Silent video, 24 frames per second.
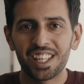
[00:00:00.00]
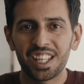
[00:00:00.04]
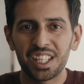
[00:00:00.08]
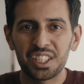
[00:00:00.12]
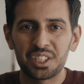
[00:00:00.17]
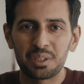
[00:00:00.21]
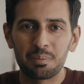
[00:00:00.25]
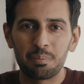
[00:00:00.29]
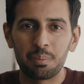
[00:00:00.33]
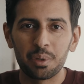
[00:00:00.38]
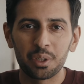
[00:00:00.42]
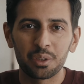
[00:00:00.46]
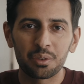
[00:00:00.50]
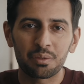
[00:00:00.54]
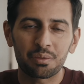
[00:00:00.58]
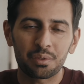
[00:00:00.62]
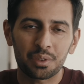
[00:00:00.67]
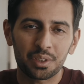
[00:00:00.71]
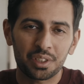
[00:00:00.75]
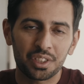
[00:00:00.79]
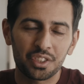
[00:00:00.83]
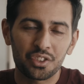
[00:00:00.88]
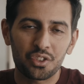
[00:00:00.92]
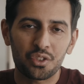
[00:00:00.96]
It's built
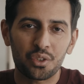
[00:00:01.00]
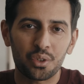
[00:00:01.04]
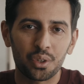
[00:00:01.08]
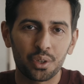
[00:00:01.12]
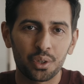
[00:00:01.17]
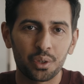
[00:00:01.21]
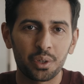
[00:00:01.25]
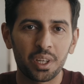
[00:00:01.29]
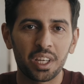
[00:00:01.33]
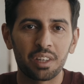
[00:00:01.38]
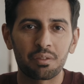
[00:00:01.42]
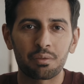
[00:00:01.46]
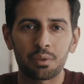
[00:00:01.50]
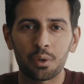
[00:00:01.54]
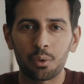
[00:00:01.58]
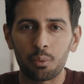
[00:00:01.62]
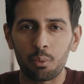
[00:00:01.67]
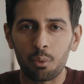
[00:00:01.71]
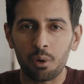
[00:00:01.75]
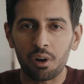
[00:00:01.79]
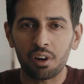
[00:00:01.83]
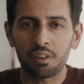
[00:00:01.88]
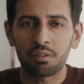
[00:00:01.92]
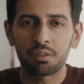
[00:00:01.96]
for control and for
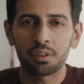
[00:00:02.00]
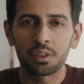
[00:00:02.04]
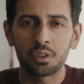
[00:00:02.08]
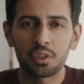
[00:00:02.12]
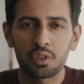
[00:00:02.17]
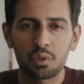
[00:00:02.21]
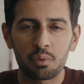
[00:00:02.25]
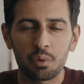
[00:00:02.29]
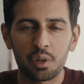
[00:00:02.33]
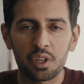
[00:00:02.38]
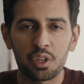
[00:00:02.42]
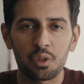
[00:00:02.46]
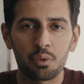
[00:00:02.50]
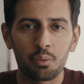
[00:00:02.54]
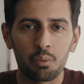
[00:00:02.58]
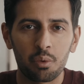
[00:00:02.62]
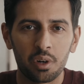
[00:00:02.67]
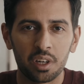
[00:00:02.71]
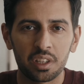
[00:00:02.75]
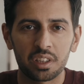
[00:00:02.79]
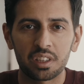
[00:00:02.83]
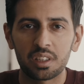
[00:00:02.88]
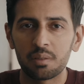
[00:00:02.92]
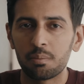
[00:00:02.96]
workflows where you
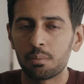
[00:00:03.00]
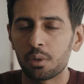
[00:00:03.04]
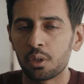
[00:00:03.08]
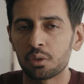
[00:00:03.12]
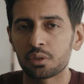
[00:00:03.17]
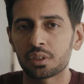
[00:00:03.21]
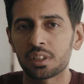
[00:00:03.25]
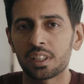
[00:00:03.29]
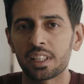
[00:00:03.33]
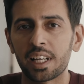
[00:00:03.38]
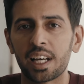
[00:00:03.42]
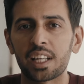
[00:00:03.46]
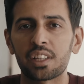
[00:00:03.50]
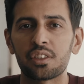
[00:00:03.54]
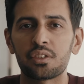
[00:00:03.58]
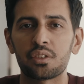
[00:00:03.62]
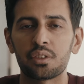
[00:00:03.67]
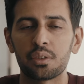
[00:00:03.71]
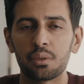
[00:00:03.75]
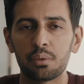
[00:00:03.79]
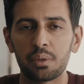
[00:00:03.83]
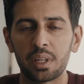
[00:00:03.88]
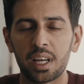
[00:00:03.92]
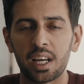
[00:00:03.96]
want the most
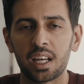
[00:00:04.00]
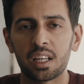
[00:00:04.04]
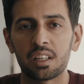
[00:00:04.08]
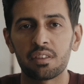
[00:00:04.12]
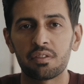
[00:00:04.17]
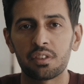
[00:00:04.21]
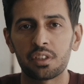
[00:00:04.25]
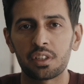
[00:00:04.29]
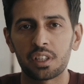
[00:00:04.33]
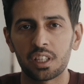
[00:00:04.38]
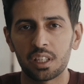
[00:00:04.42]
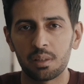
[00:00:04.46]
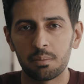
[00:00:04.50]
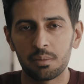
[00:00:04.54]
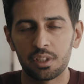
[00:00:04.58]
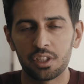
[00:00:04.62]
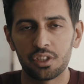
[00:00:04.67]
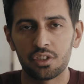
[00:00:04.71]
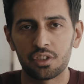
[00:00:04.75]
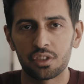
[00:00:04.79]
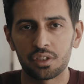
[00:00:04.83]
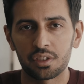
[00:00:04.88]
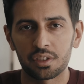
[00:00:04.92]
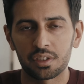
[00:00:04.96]
latitude out of your
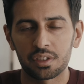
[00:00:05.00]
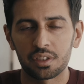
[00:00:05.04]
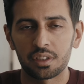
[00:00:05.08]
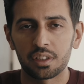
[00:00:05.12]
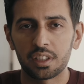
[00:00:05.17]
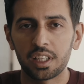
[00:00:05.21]
images.